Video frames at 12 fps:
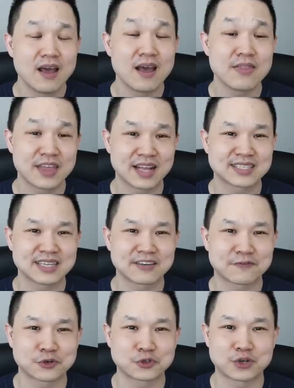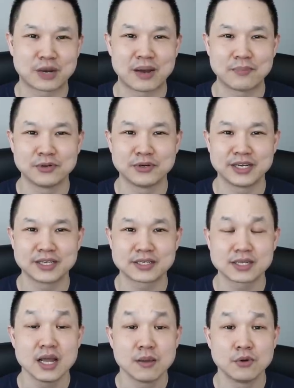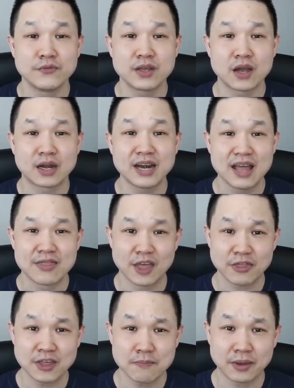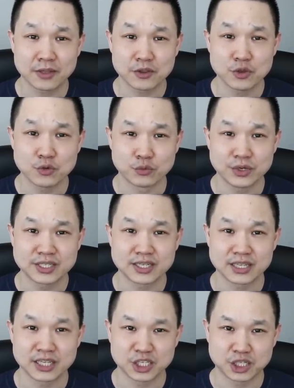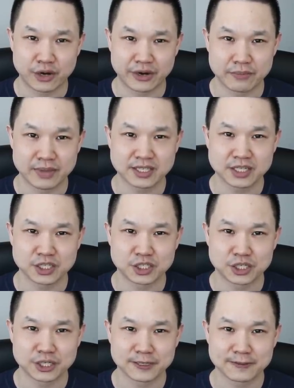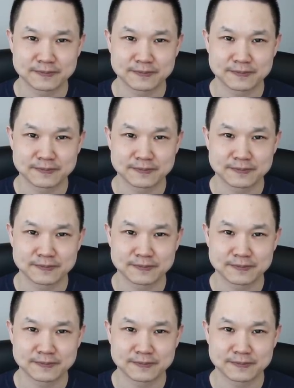And that's it for drama bootings. Moving on, Nothing But You recently shared a message.